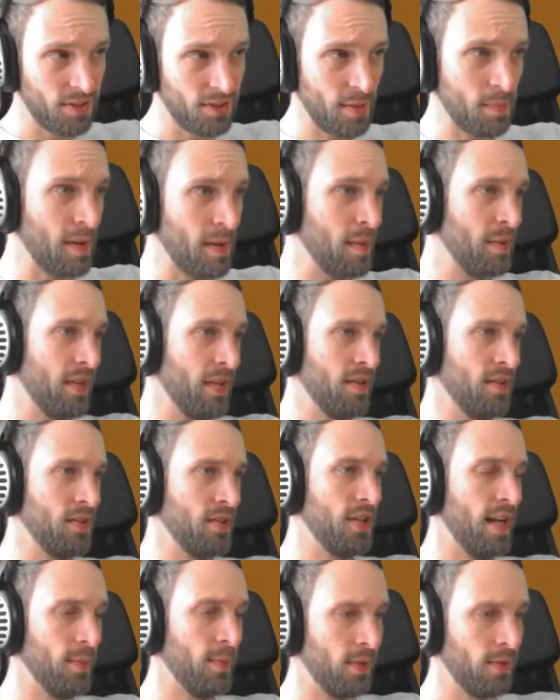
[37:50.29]
There might be other
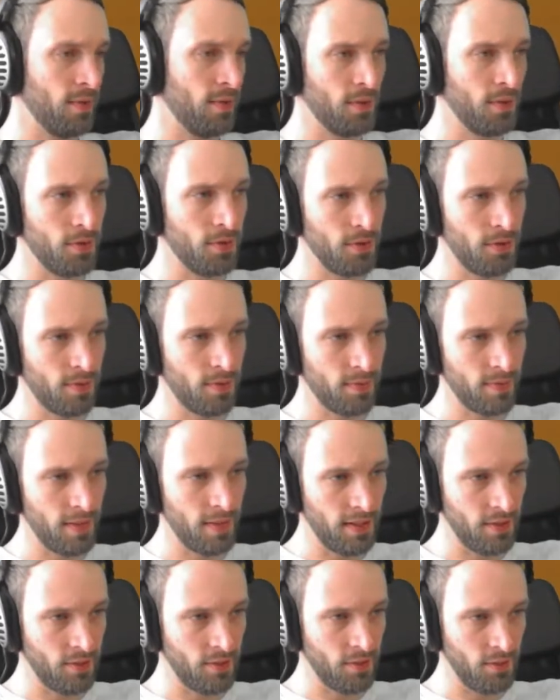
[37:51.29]
types of nodes,
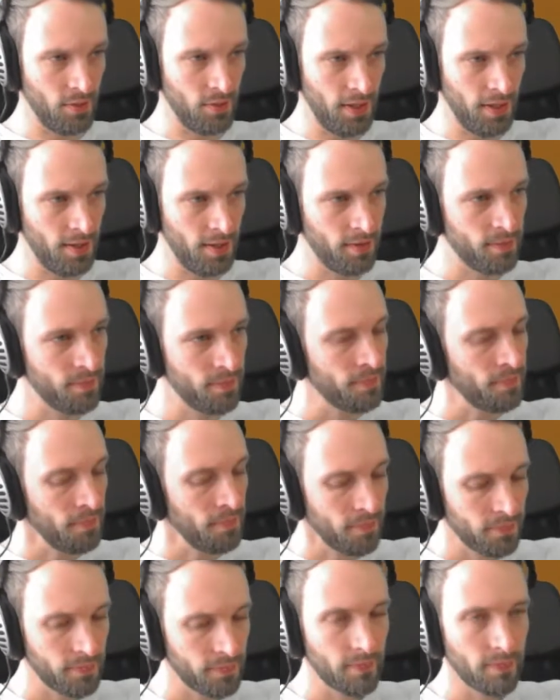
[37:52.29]
I don't know yet.
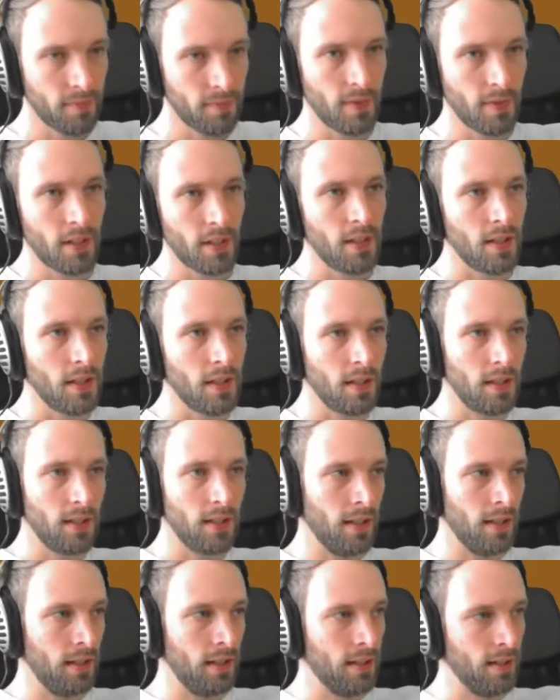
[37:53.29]

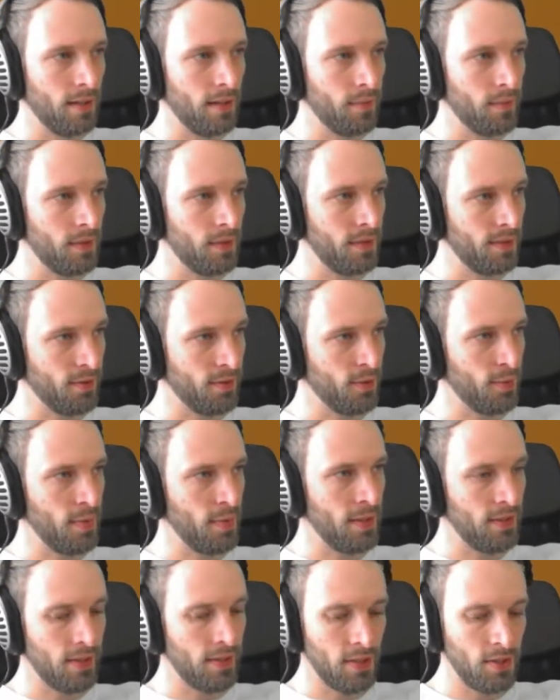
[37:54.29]
Okay,
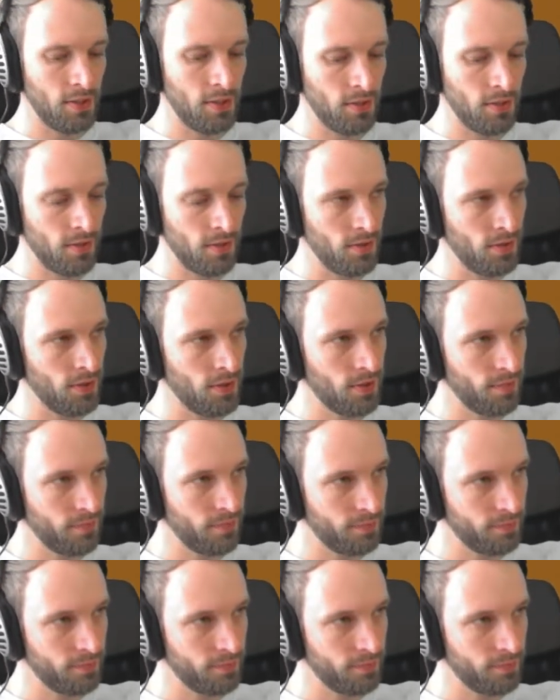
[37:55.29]
space stations.